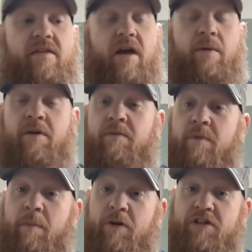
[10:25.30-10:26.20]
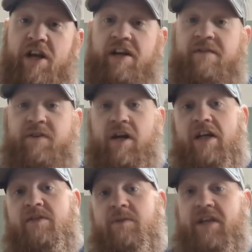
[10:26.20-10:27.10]
I would appreciate it if you
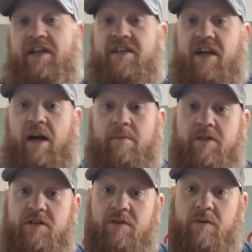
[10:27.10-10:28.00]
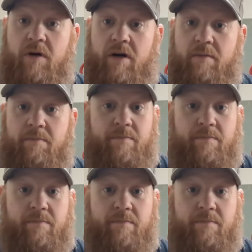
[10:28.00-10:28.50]
guys would take the time to